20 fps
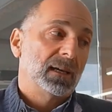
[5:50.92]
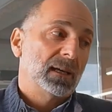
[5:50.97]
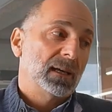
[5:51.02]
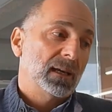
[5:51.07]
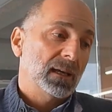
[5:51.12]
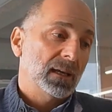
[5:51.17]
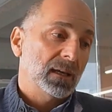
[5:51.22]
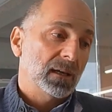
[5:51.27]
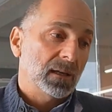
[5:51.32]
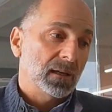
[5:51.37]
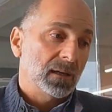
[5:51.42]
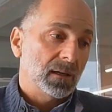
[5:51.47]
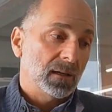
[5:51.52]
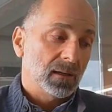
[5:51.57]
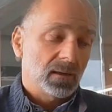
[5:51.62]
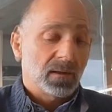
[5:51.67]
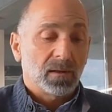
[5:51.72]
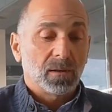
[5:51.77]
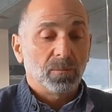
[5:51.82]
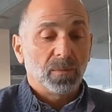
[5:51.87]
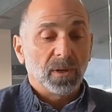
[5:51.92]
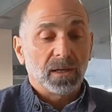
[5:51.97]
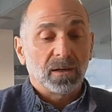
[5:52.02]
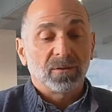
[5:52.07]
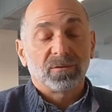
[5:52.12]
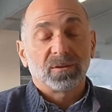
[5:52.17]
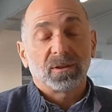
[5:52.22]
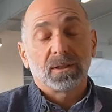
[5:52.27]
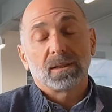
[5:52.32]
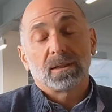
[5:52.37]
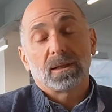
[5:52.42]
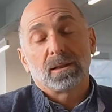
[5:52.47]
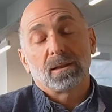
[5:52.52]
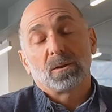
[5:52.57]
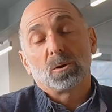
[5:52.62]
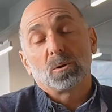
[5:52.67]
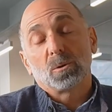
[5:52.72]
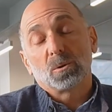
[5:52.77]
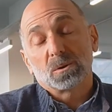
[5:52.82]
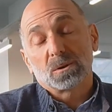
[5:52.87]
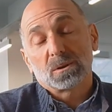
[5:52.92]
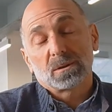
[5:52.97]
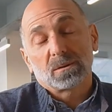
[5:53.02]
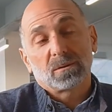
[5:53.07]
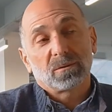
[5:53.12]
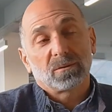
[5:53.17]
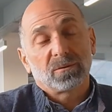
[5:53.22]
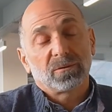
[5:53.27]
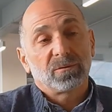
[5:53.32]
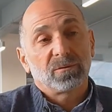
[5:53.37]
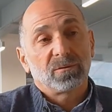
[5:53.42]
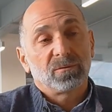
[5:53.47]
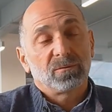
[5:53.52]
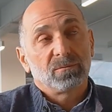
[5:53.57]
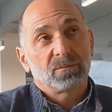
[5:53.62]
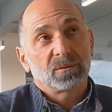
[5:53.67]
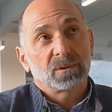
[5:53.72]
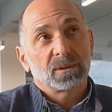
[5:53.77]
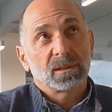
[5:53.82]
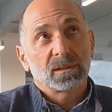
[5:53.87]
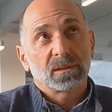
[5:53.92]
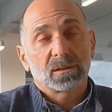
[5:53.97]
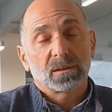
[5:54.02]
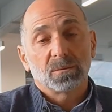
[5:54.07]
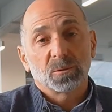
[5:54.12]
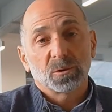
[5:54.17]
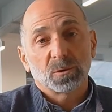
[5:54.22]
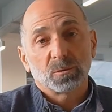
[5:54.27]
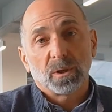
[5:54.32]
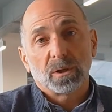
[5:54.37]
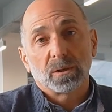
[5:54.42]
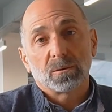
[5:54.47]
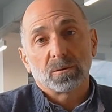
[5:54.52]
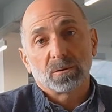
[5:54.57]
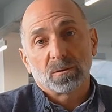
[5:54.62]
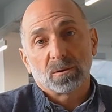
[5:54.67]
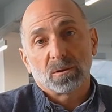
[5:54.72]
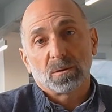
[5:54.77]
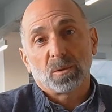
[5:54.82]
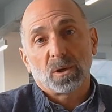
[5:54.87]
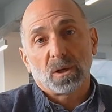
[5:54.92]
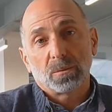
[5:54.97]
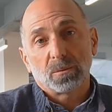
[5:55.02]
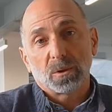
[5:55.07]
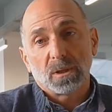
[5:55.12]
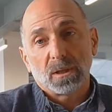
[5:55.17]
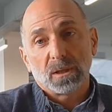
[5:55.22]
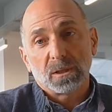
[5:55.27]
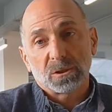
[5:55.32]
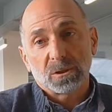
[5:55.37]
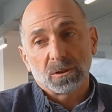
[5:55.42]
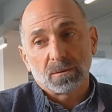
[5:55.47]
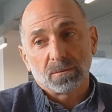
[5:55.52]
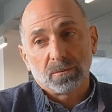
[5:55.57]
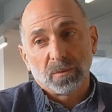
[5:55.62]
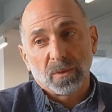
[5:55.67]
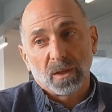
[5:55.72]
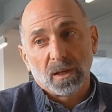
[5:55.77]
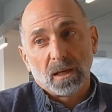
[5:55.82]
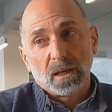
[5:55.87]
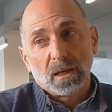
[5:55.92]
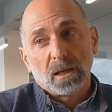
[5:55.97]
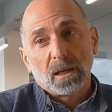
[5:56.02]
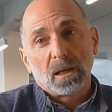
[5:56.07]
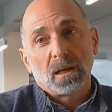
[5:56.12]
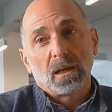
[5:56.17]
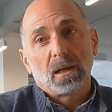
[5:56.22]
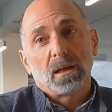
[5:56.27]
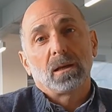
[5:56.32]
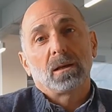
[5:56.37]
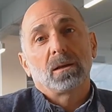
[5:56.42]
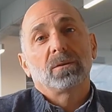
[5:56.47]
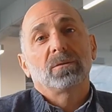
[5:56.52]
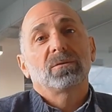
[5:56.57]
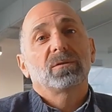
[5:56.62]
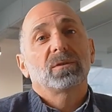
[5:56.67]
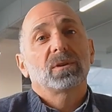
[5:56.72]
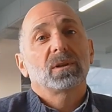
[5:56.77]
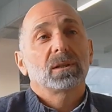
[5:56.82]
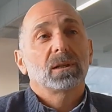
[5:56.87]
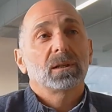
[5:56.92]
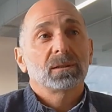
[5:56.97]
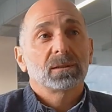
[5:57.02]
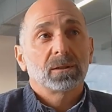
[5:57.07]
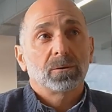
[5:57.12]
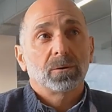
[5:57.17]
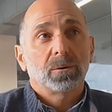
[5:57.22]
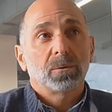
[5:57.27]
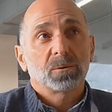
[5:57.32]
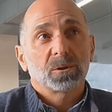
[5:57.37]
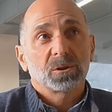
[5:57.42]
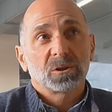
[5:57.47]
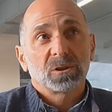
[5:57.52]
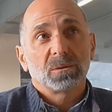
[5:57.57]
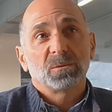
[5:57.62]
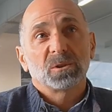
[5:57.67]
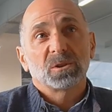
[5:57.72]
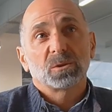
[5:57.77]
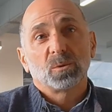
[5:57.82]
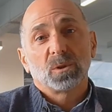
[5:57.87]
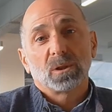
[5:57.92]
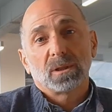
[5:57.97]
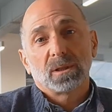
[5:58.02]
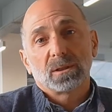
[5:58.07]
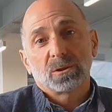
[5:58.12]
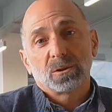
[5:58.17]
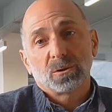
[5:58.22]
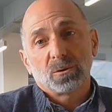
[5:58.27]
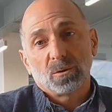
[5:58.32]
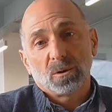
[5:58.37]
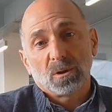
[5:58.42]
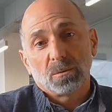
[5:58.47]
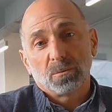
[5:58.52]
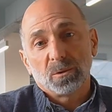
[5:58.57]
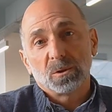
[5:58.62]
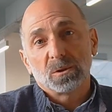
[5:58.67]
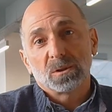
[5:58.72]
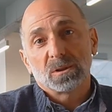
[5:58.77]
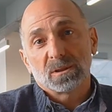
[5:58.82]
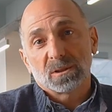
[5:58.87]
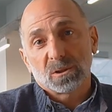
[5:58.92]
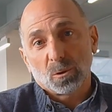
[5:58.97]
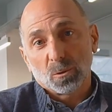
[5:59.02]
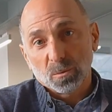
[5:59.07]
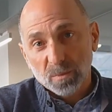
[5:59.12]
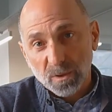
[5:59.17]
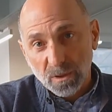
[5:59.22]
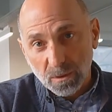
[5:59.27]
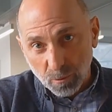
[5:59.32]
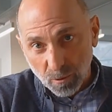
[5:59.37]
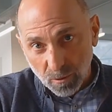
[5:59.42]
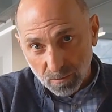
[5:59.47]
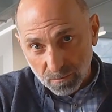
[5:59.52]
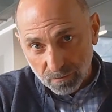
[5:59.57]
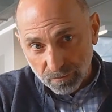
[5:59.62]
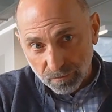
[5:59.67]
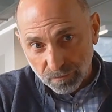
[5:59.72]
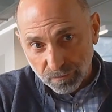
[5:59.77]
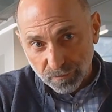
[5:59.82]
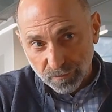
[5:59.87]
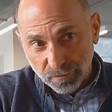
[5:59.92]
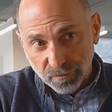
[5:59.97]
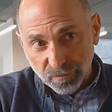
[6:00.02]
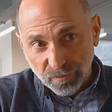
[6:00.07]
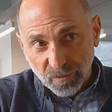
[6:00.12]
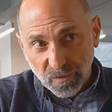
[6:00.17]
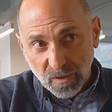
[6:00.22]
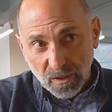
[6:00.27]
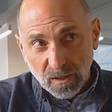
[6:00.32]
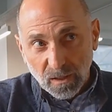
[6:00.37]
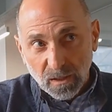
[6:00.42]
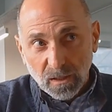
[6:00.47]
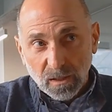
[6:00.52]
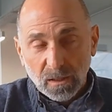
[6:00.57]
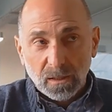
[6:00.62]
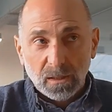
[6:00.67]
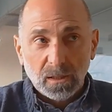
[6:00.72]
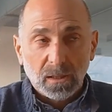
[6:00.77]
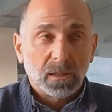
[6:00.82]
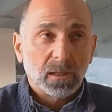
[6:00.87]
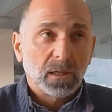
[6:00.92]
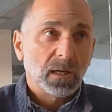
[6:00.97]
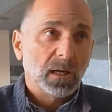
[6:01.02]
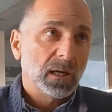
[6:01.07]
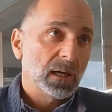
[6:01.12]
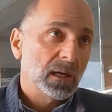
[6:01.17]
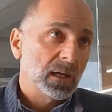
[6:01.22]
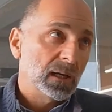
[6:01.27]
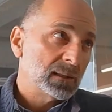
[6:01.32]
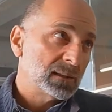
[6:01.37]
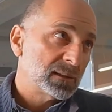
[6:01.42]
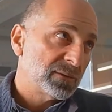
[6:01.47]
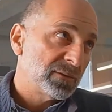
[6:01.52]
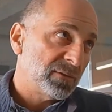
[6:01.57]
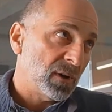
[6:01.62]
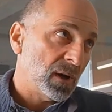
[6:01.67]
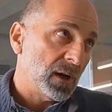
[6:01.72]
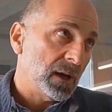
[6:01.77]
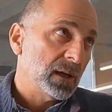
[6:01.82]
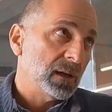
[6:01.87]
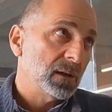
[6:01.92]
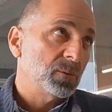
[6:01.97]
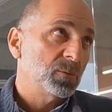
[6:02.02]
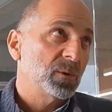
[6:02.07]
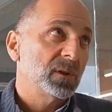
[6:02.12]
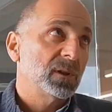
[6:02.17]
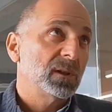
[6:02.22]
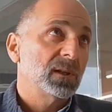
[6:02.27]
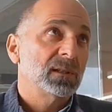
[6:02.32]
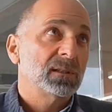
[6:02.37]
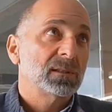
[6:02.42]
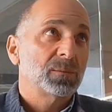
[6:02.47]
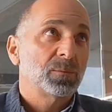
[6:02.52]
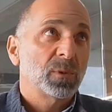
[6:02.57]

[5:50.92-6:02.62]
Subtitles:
in the benefit that those systems render to the population. If the Azeri regime is willing to abuse its own people, then it's fine with its